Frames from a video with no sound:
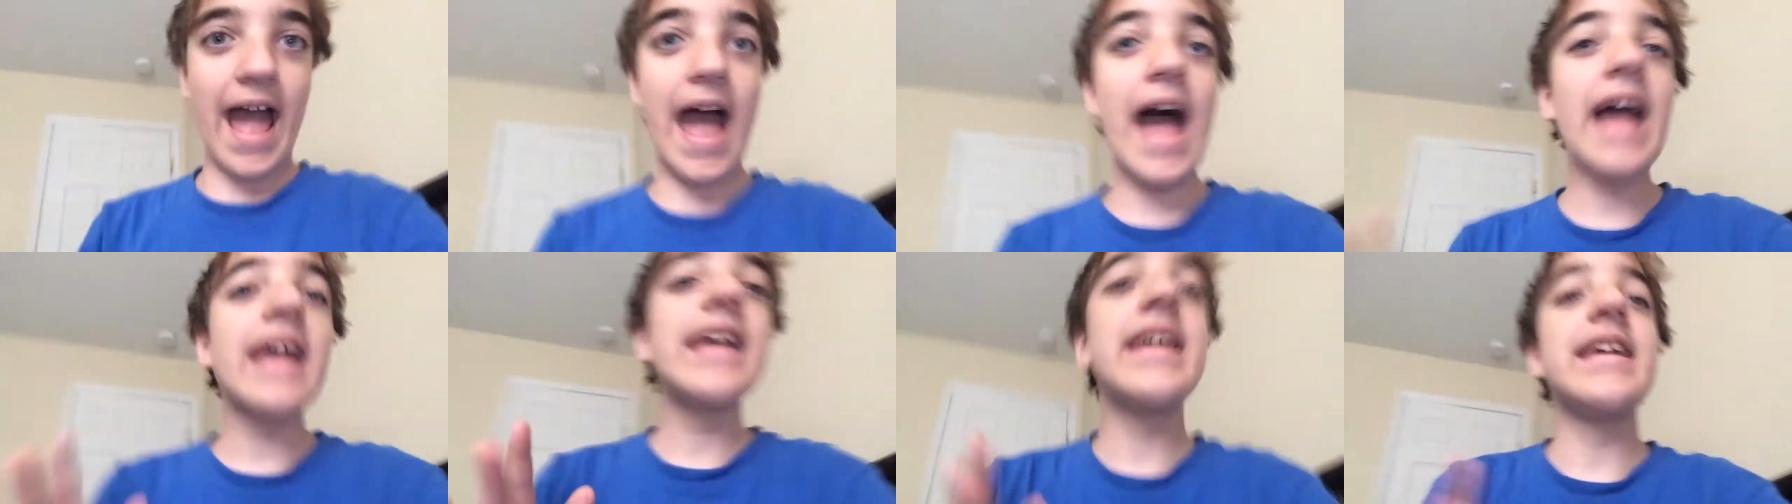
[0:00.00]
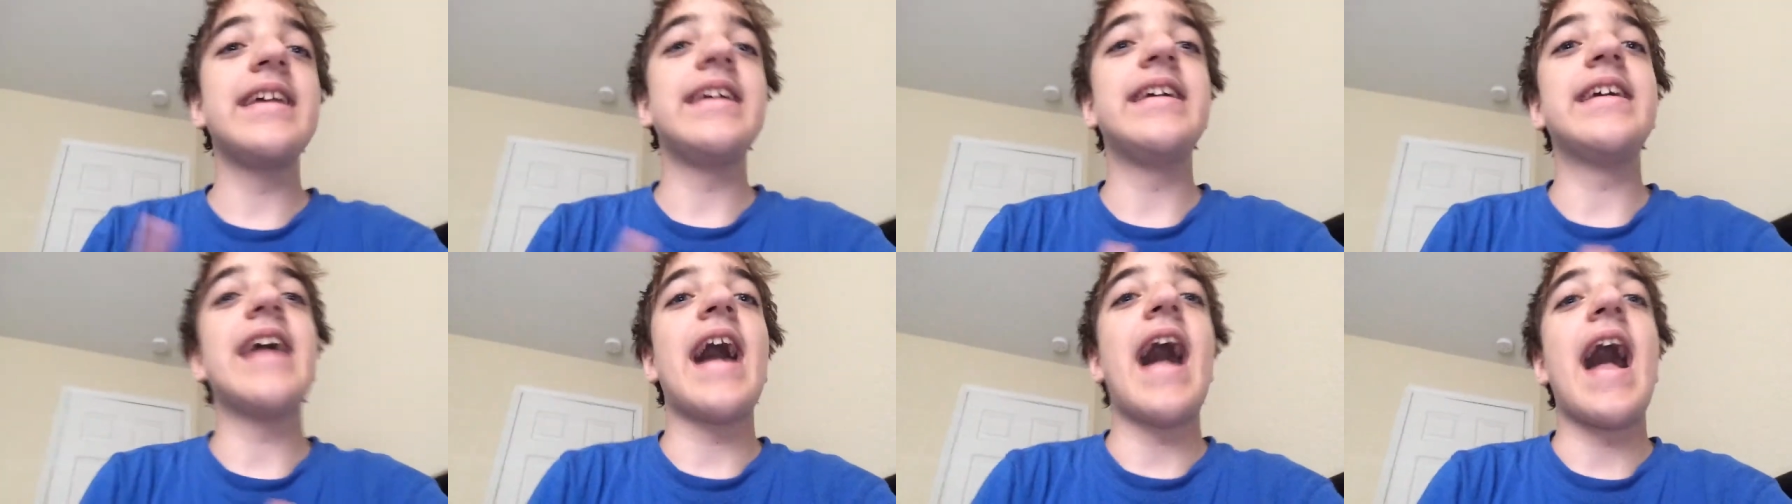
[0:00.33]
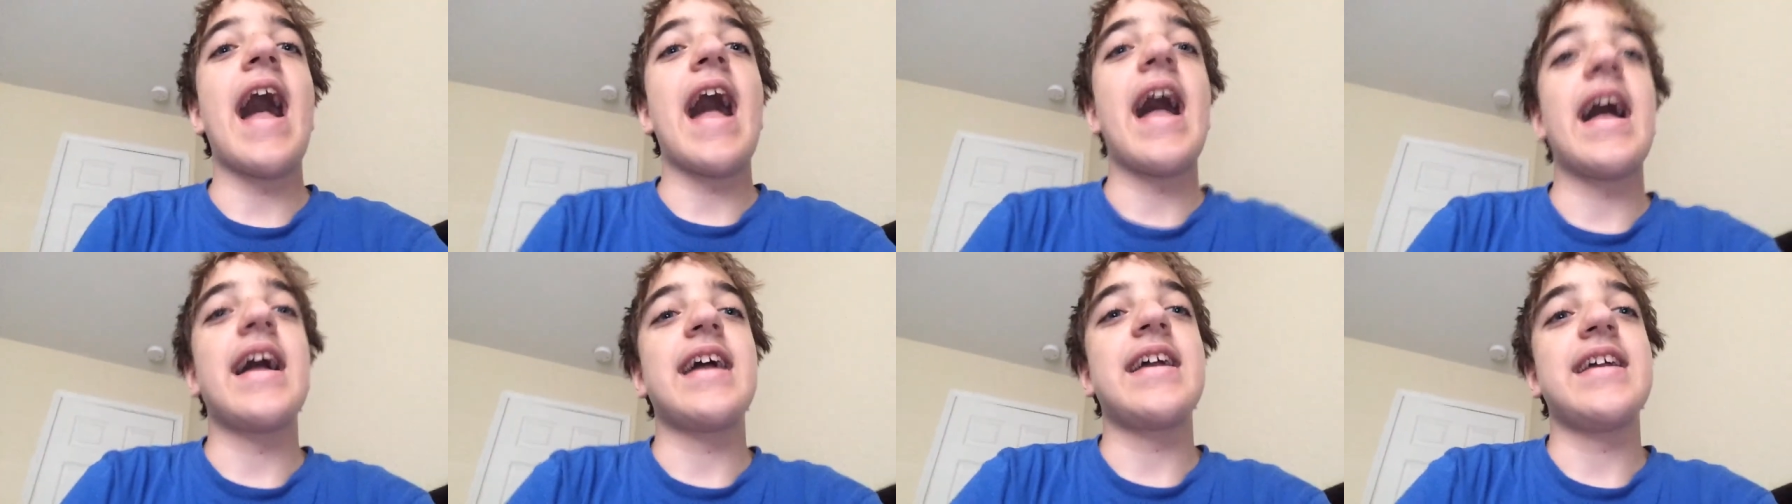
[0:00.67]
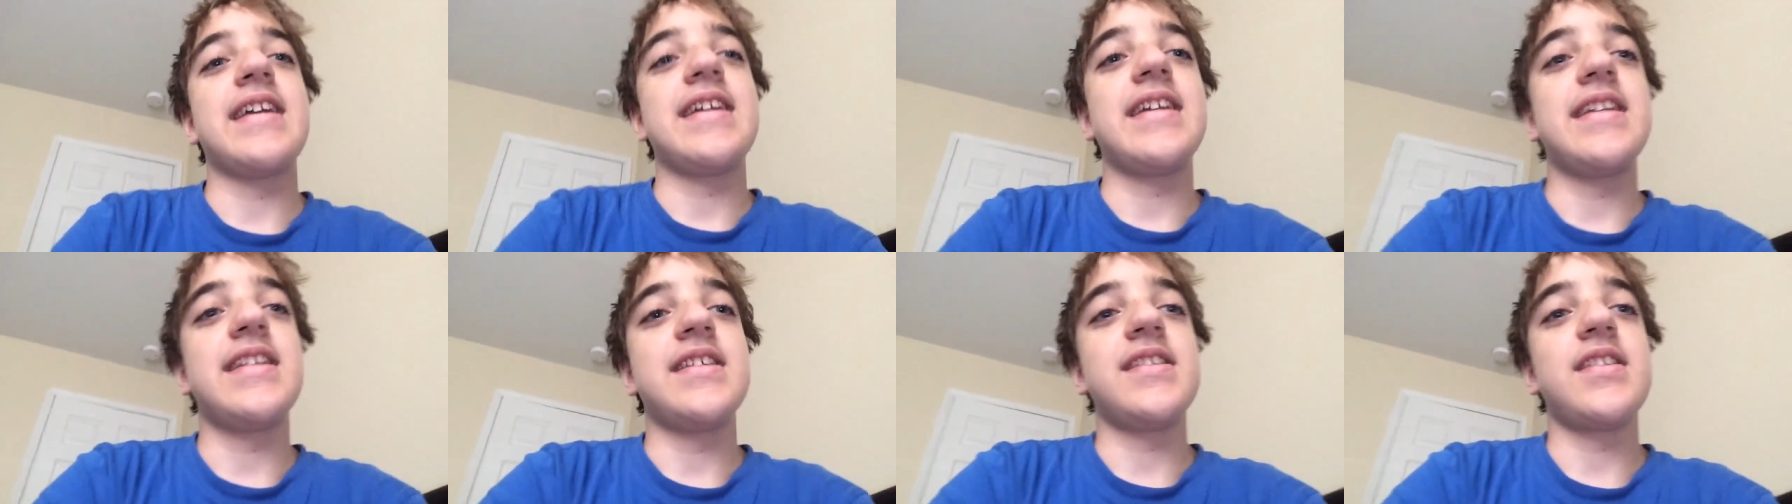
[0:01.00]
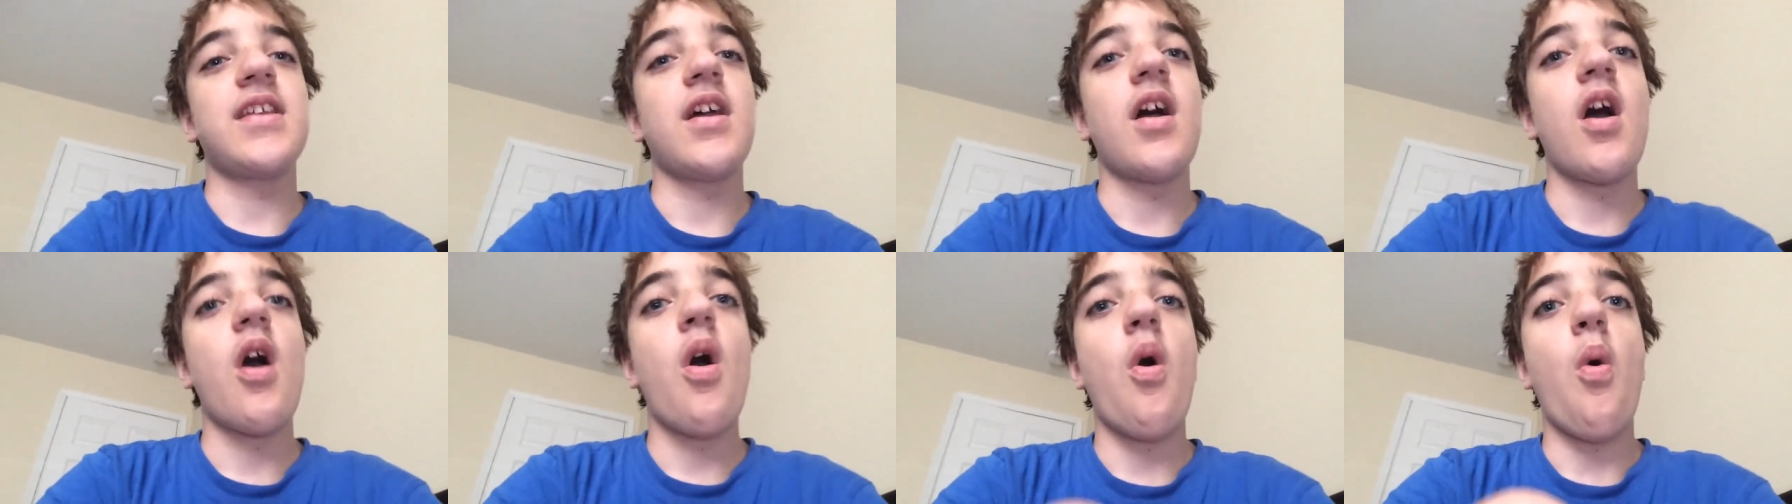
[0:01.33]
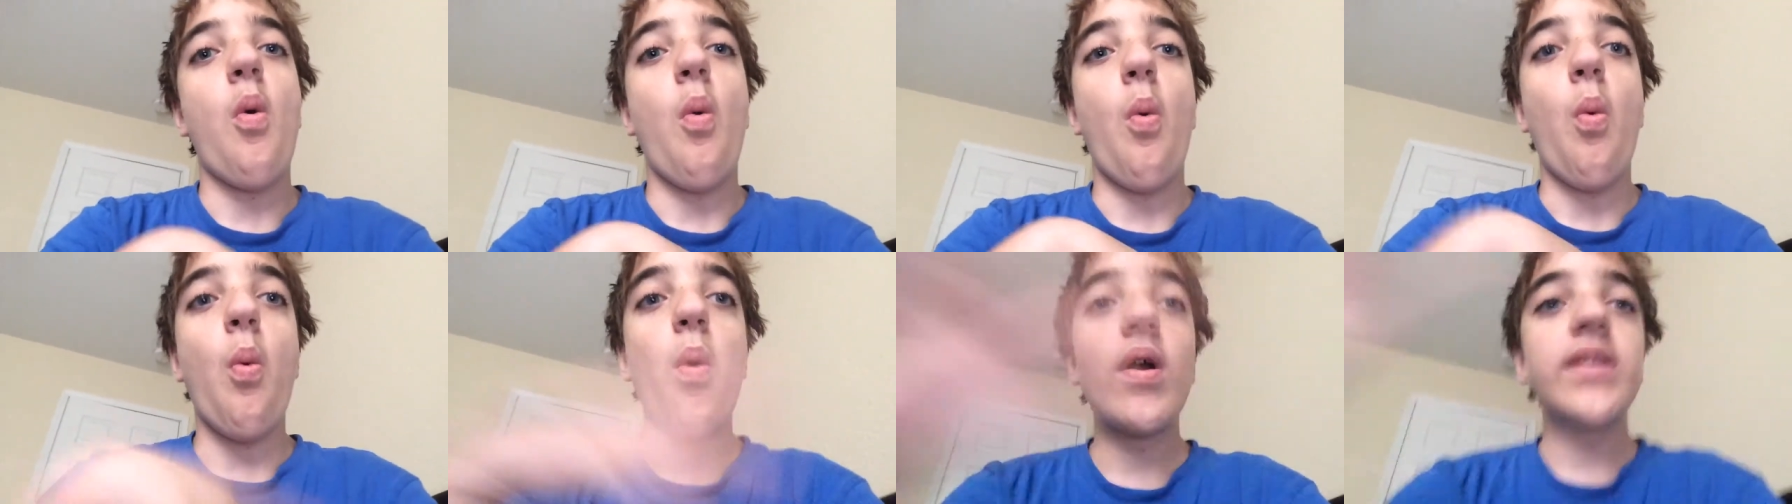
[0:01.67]
Hey guys,
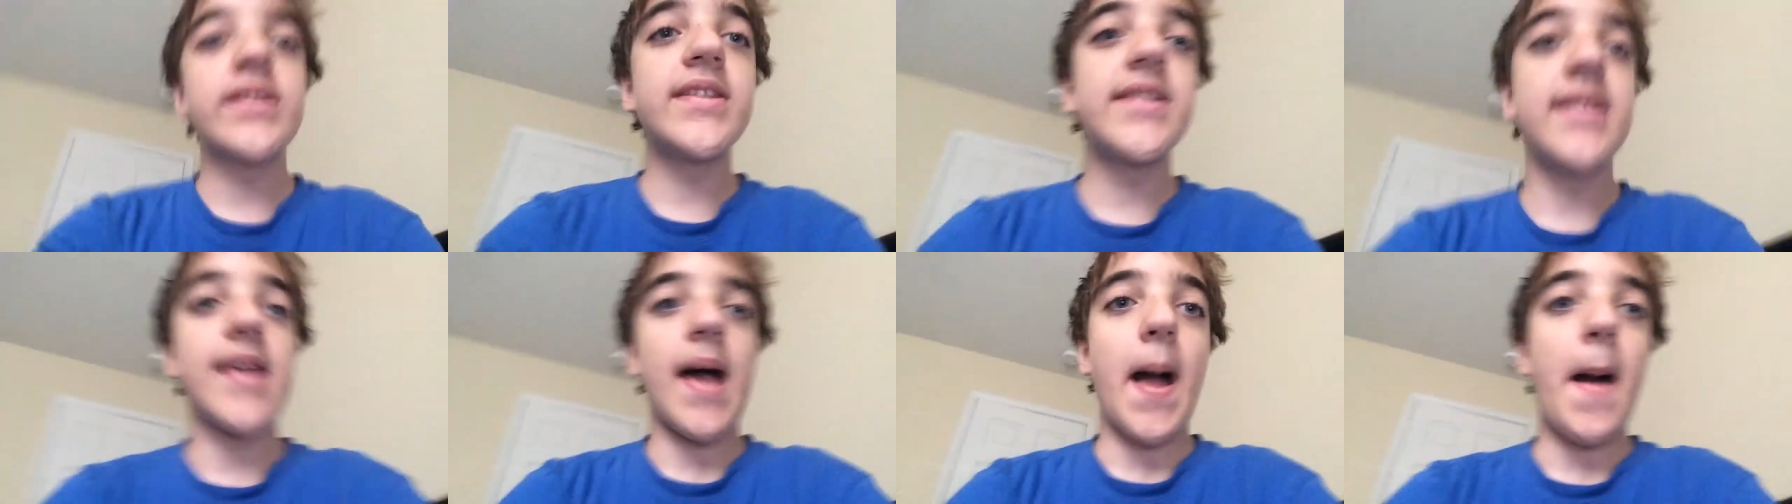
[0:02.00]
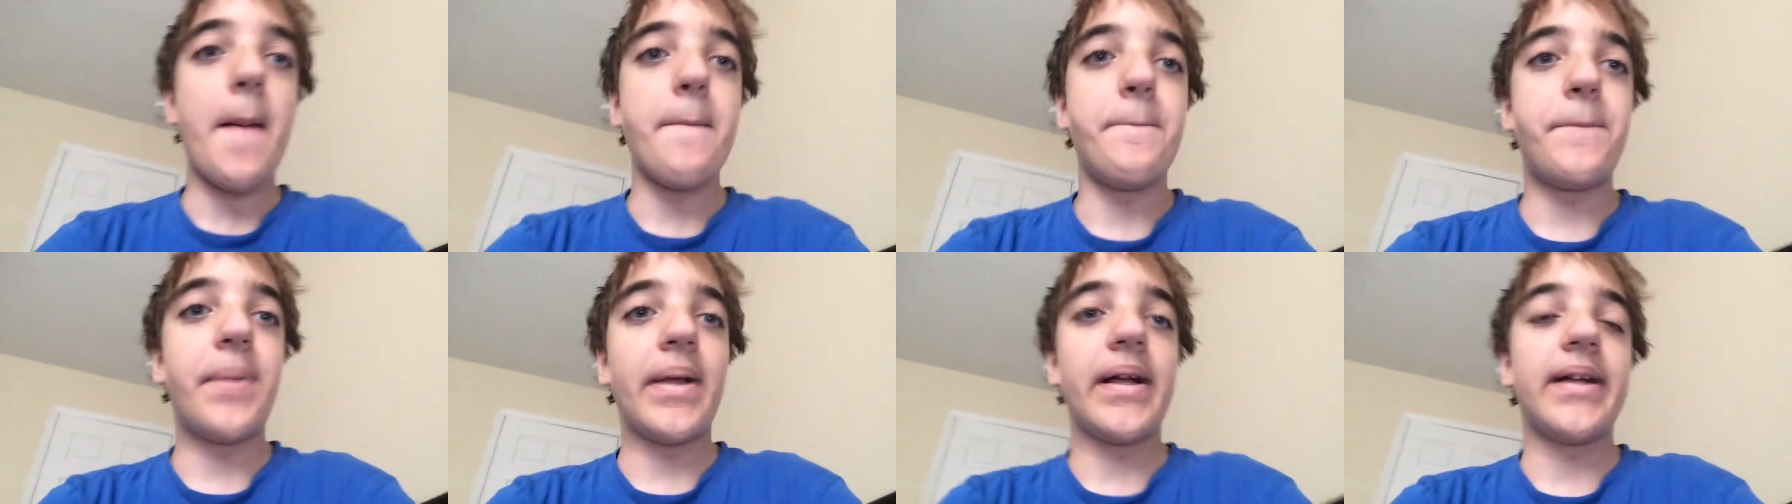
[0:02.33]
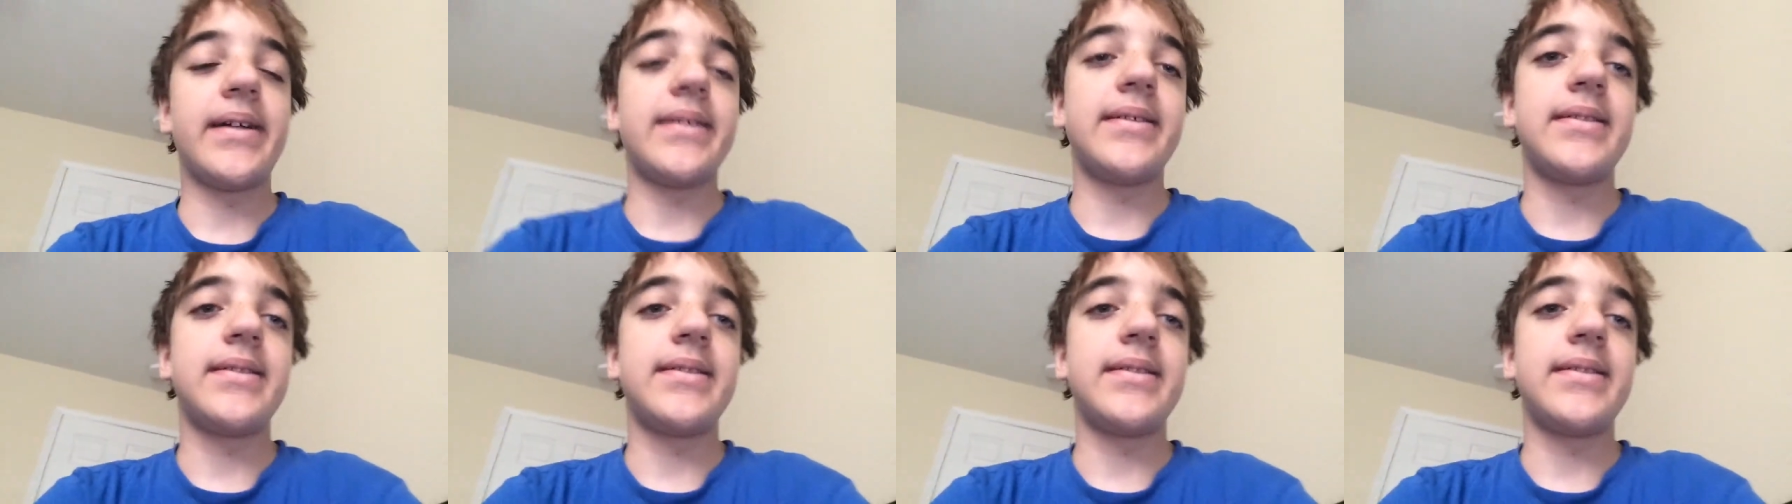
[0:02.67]
what's up?